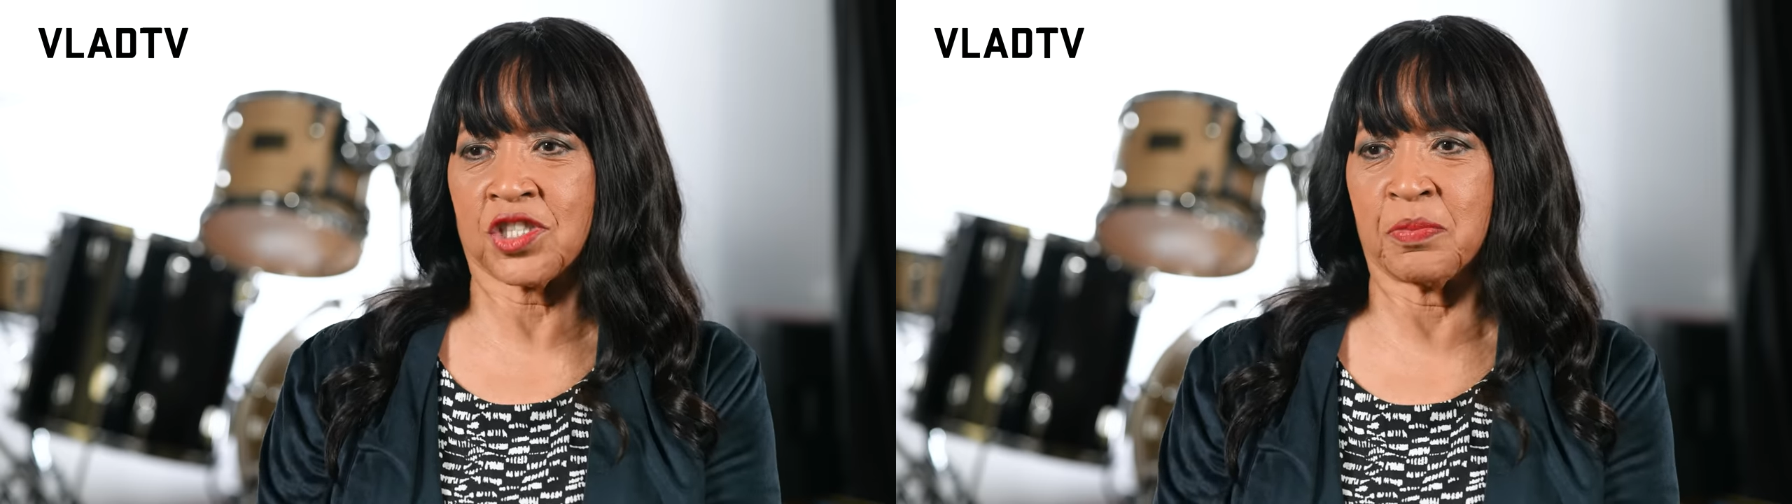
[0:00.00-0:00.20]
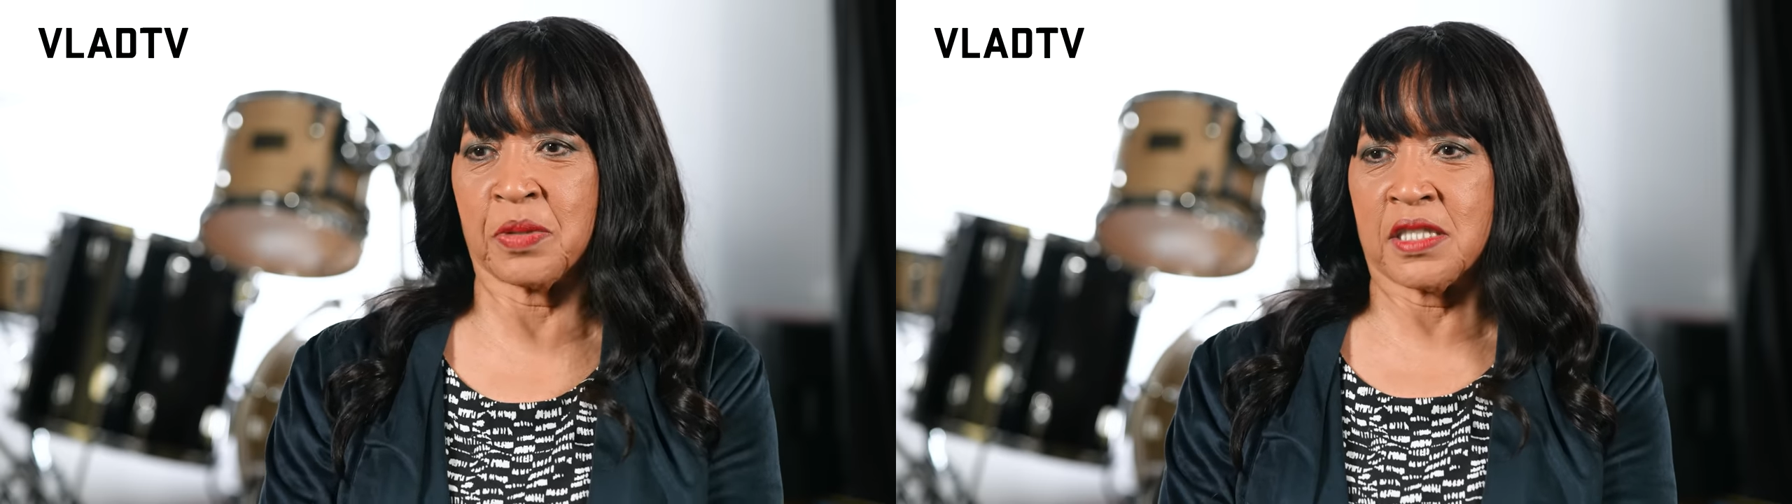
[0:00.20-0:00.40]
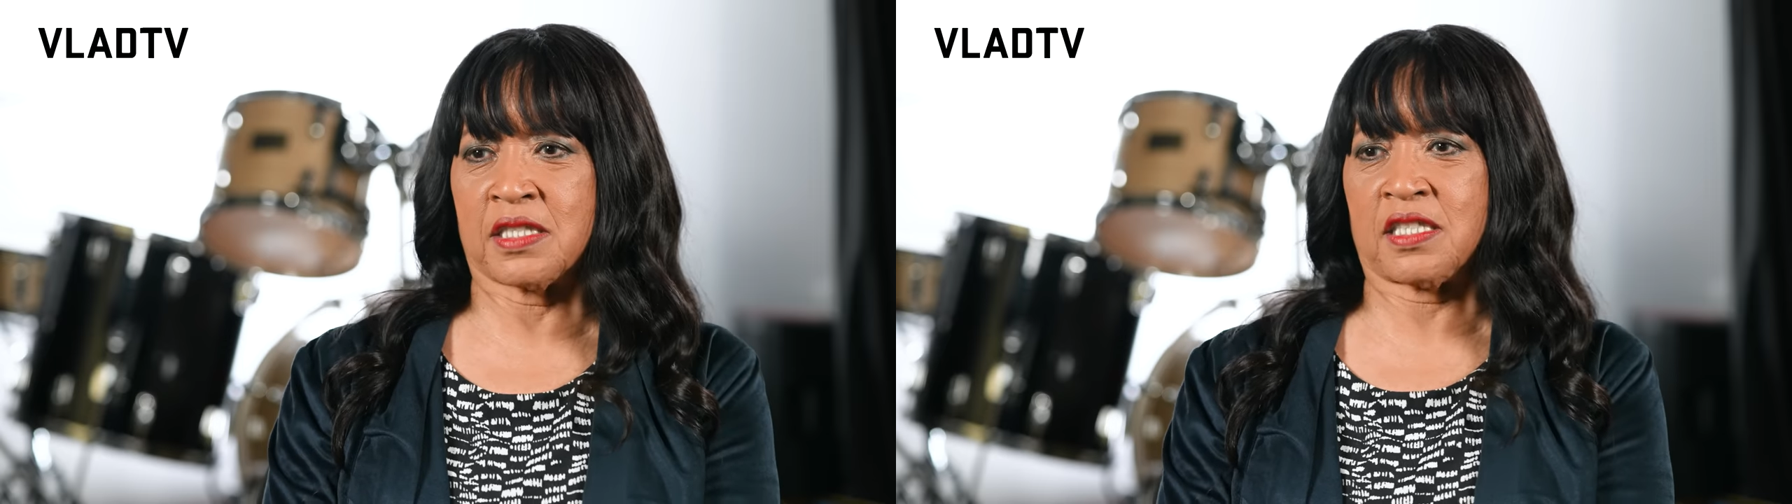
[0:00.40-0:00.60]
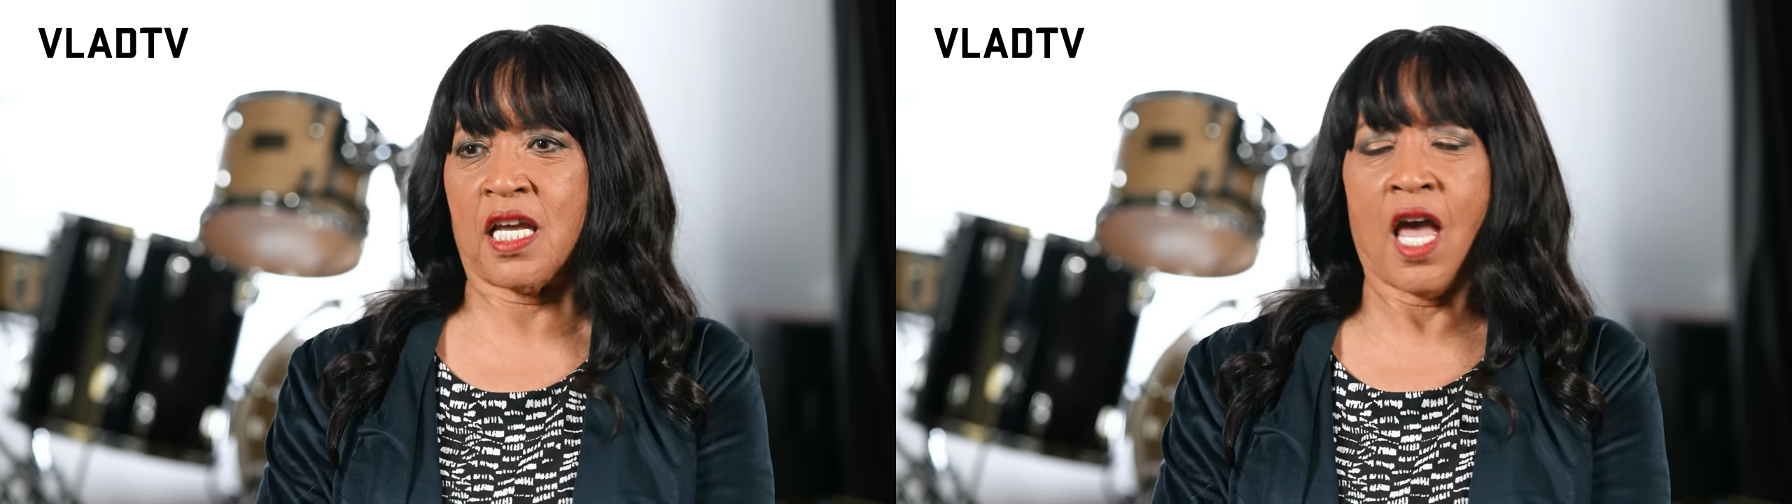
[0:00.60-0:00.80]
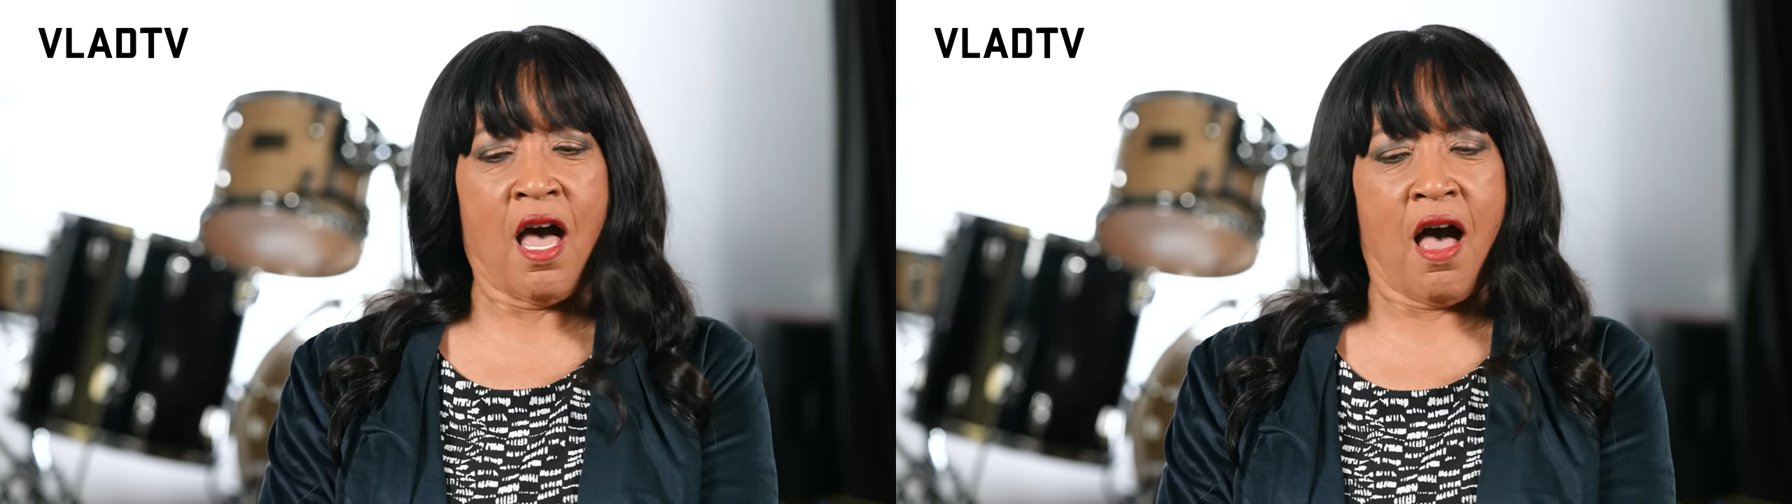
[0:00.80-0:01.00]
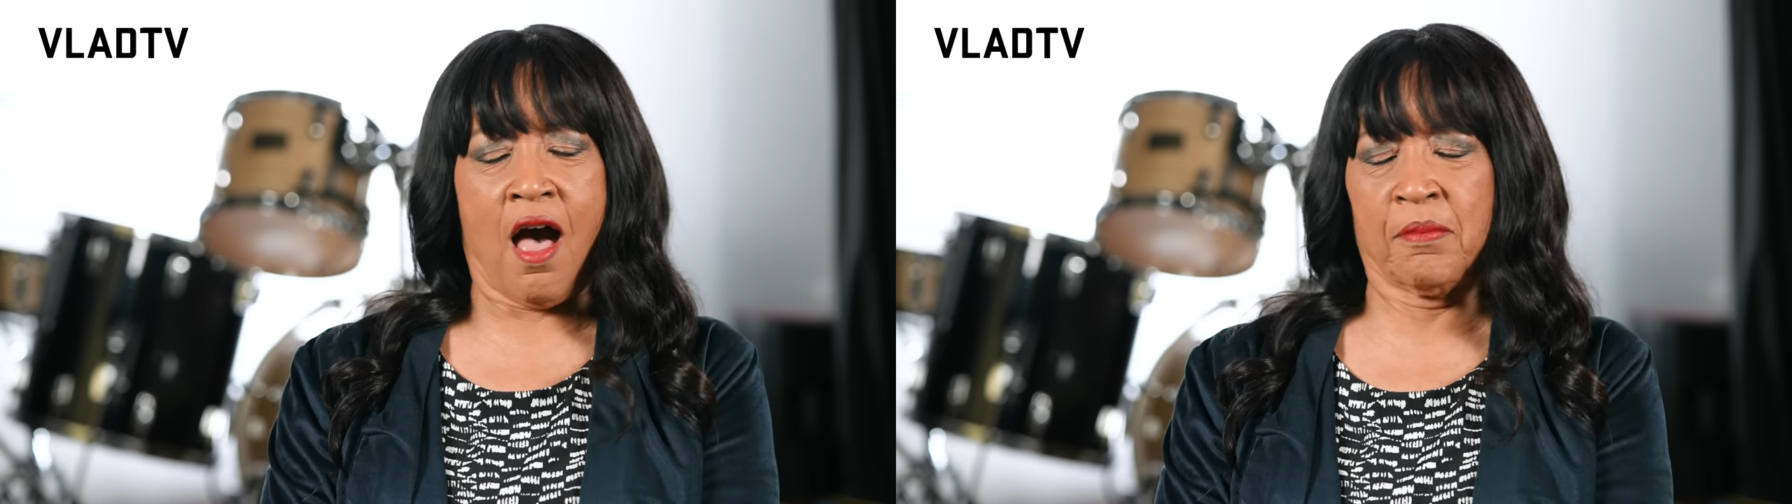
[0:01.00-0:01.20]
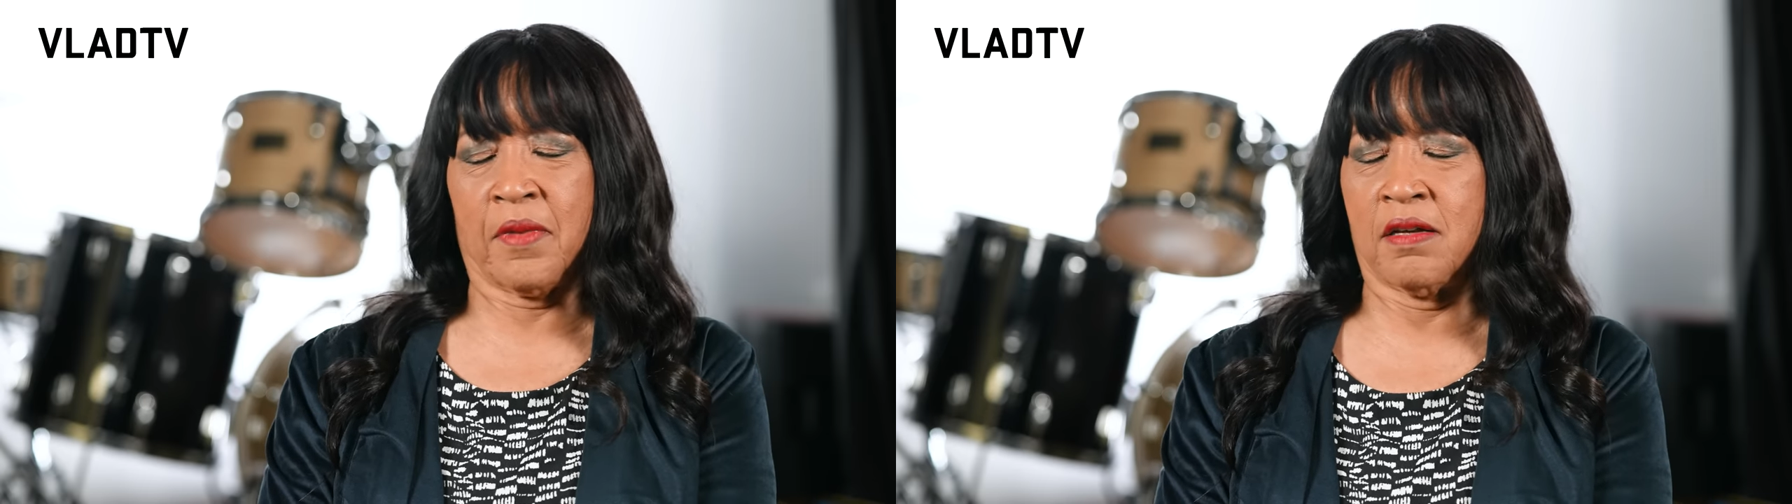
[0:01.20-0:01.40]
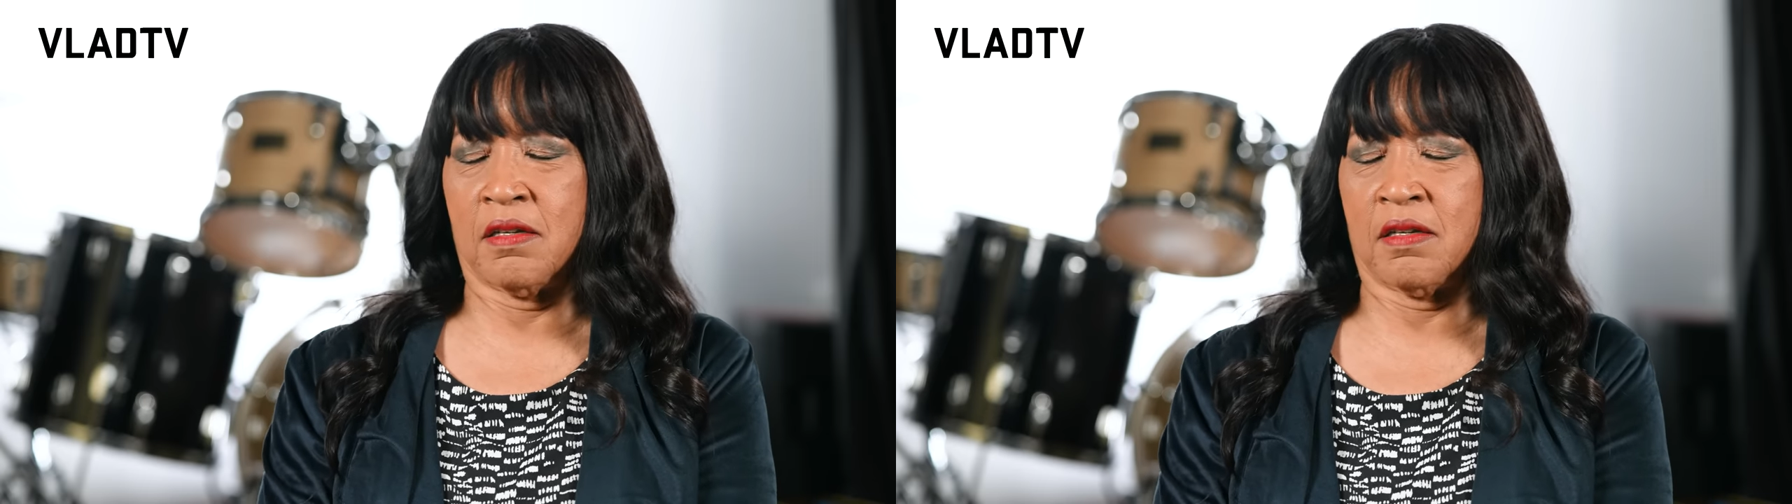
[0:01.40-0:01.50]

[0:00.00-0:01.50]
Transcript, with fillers: GPT. I'm